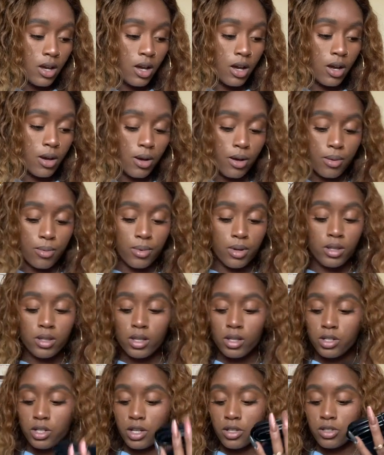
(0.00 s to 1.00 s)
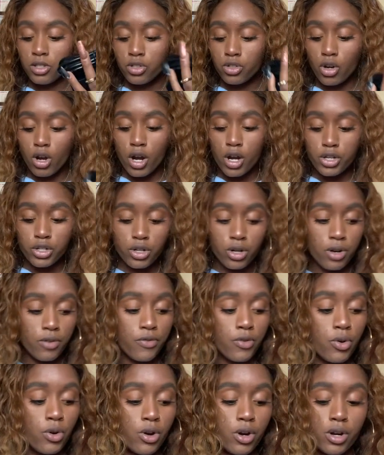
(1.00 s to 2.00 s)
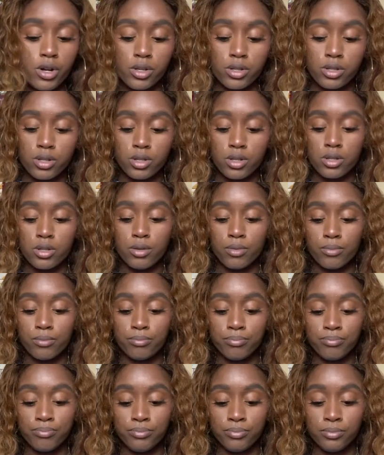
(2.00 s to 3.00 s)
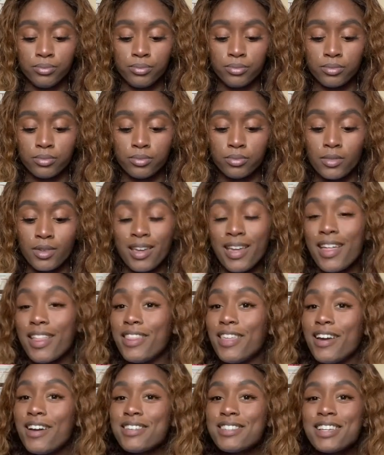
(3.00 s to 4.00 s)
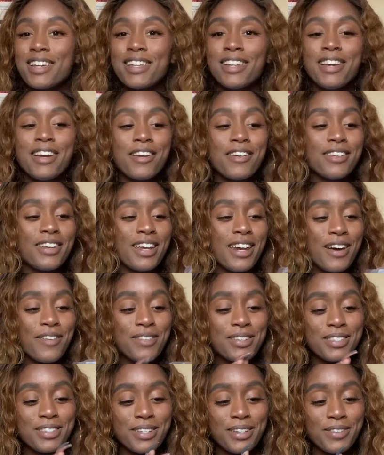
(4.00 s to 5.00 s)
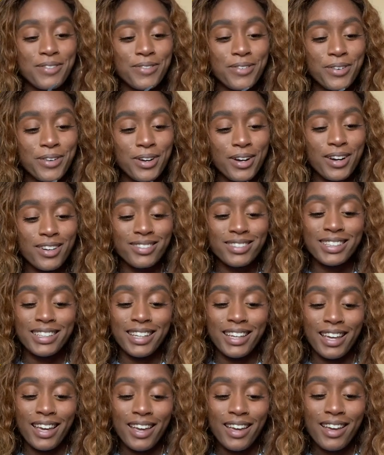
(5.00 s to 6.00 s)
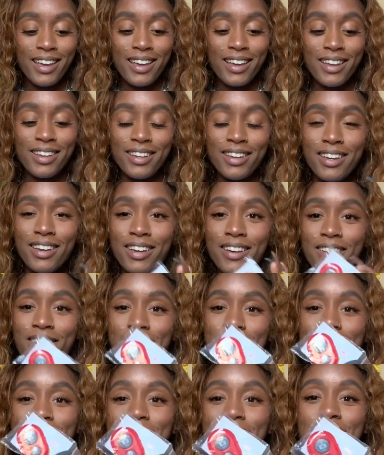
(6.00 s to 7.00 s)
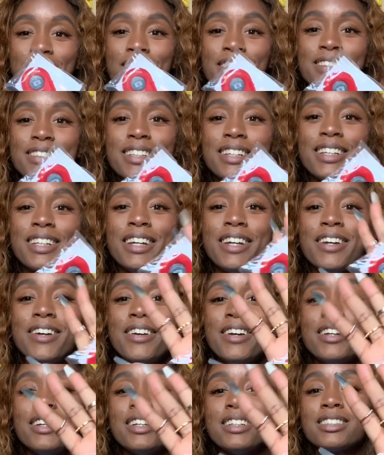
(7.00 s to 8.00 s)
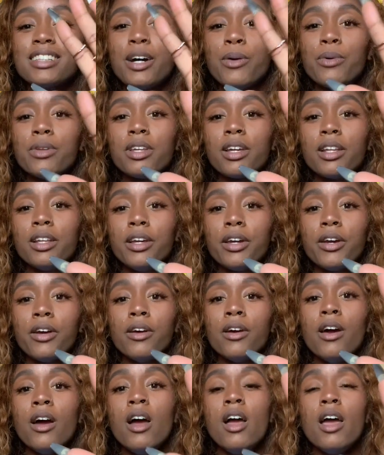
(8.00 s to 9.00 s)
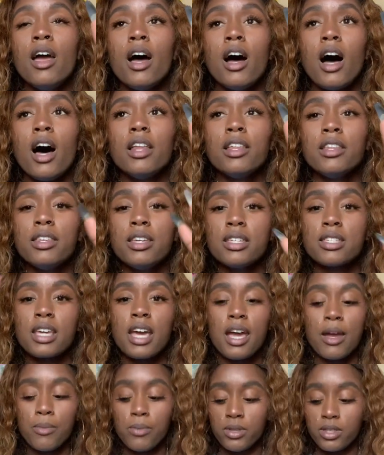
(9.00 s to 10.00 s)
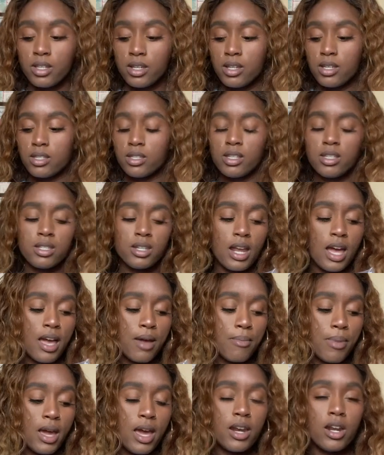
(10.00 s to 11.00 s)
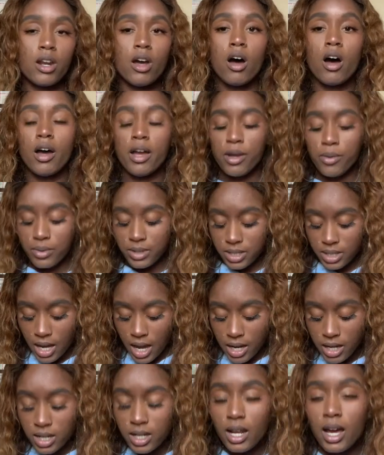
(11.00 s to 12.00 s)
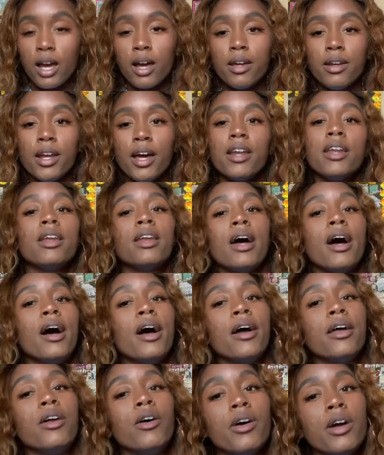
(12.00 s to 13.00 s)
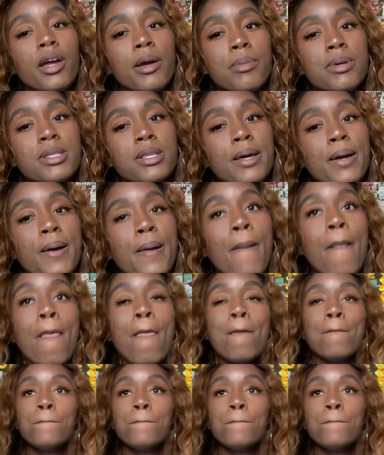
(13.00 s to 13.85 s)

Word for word: Um, and then just the charger, of course. There's the clicker that I was looking for. Yeah, yeah. So there's the clicker. It does come with the clicker. All of this came with this. It's not bad at all. It was ninety-nine ninety-nine on Amazon,